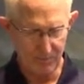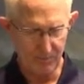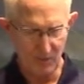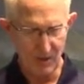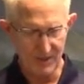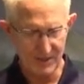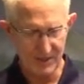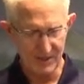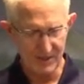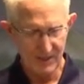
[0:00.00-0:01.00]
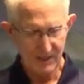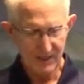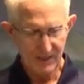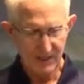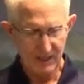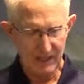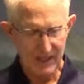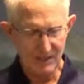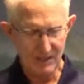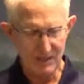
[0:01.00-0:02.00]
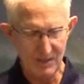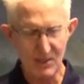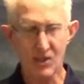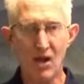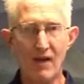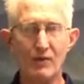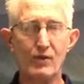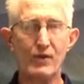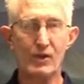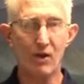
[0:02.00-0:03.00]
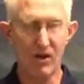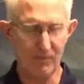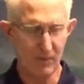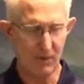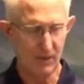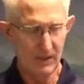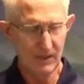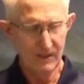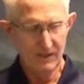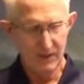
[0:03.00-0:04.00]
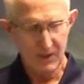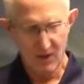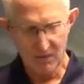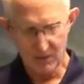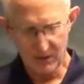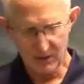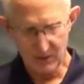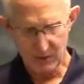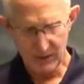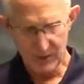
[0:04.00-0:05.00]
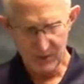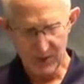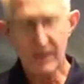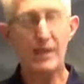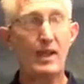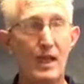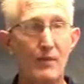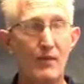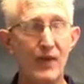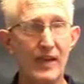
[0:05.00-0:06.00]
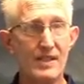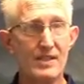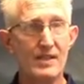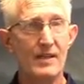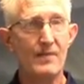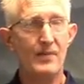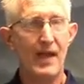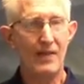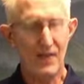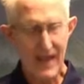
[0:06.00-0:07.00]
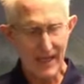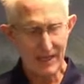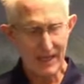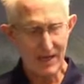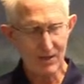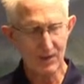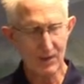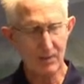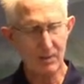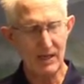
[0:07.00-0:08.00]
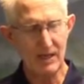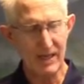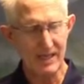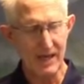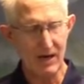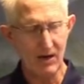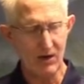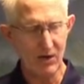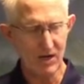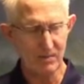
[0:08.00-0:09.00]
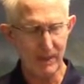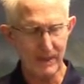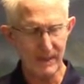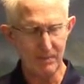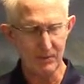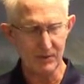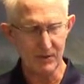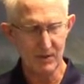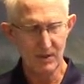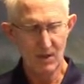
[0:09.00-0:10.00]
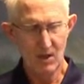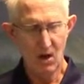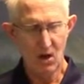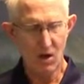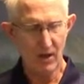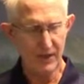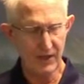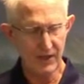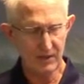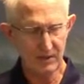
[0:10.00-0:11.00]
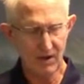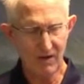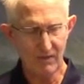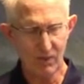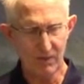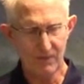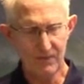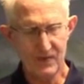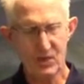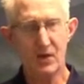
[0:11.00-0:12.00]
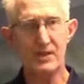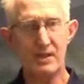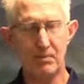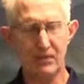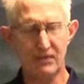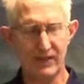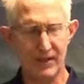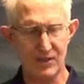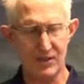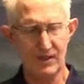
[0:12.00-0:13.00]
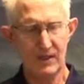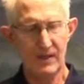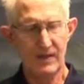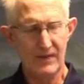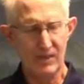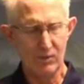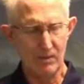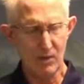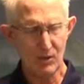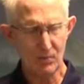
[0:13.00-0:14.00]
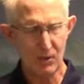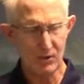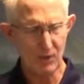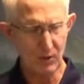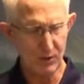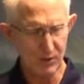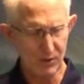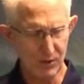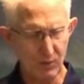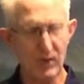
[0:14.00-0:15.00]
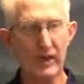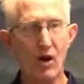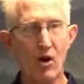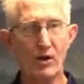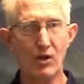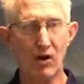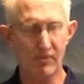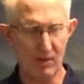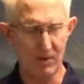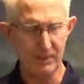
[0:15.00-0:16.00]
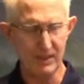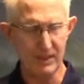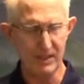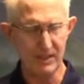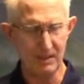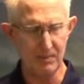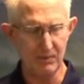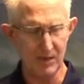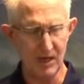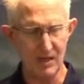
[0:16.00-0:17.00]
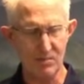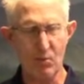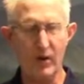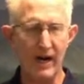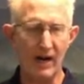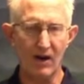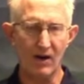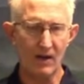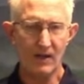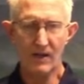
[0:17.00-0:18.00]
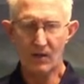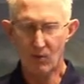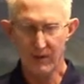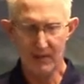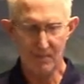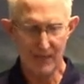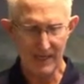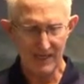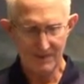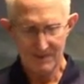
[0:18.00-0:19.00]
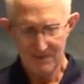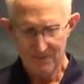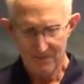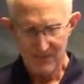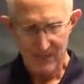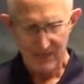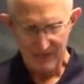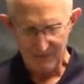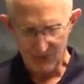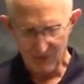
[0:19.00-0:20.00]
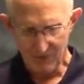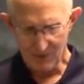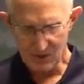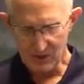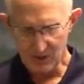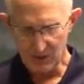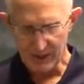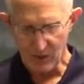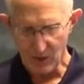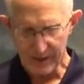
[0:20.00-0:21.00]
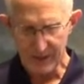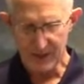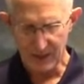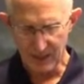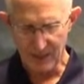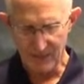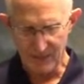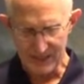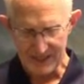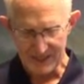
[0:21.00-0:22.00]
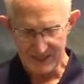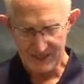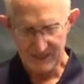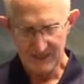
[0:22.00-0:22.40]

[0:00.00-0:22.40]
process that allows it to be softer than the golf ball. The golf ball literally goes into the club face, and that allows there to be less error caused by dimples on the golf ball. It's called dimple deflection. That's why most pros don't use a really hard golf ball, because the dimples cause more error when they putt. If the golf ball is literally going into the club face,